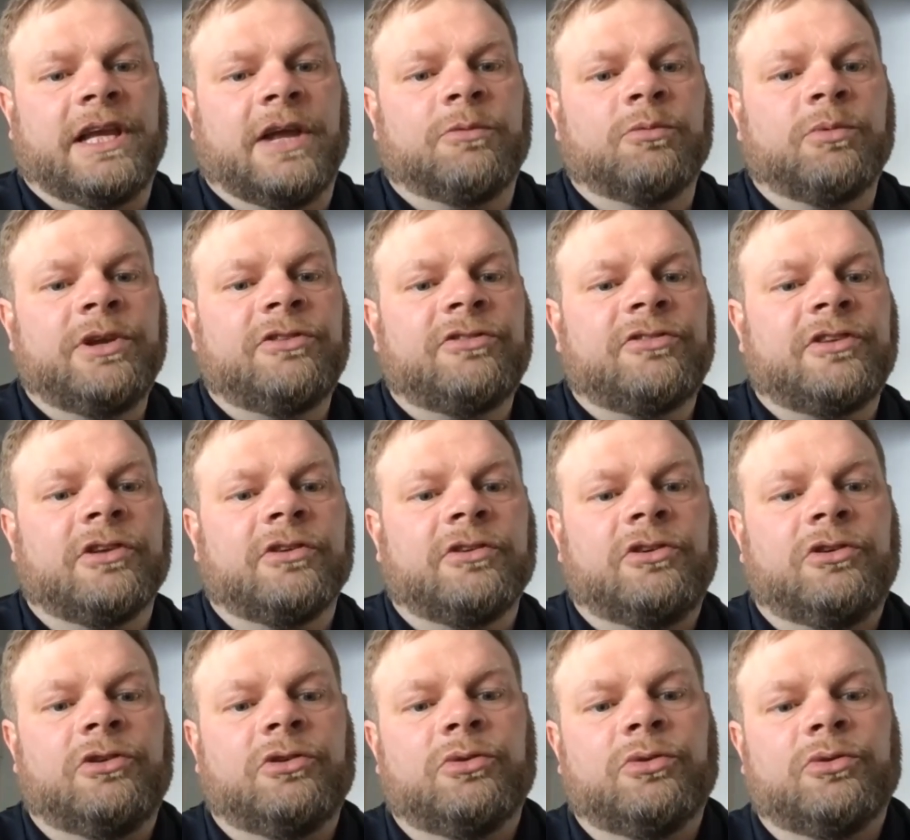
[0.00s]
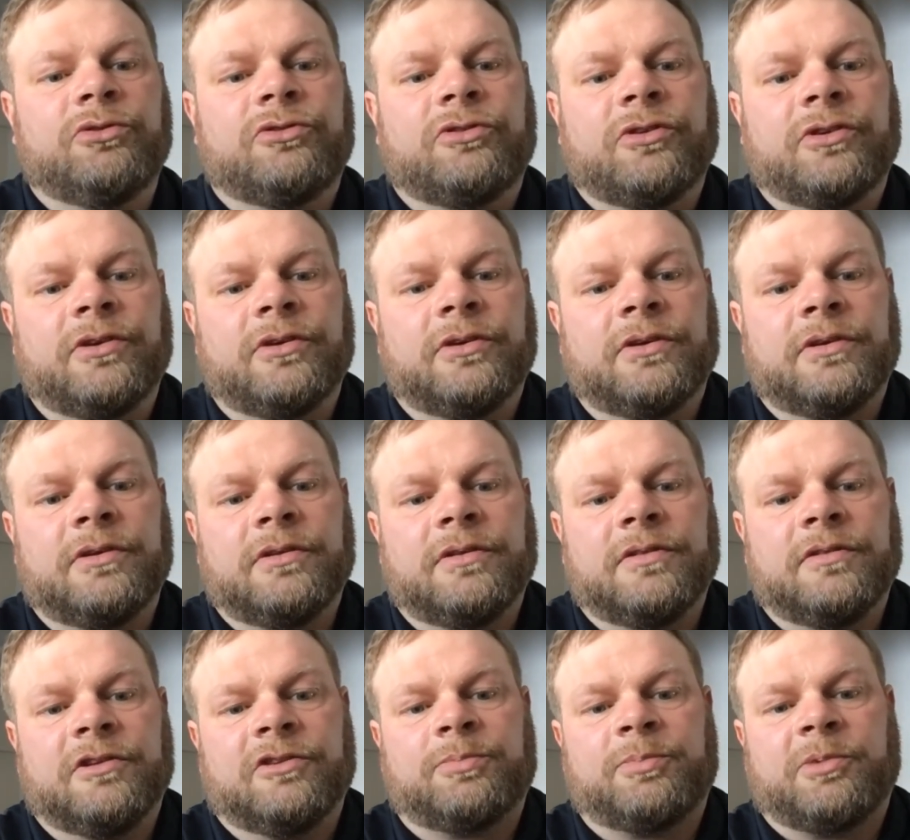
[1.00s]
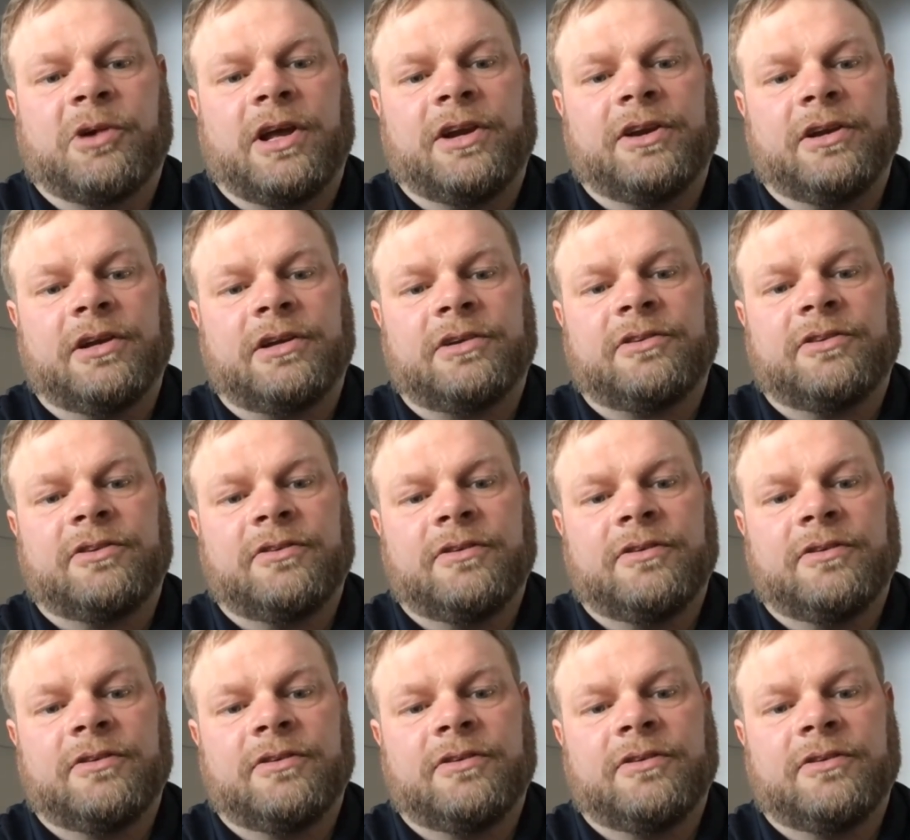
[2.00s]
and we still use this product,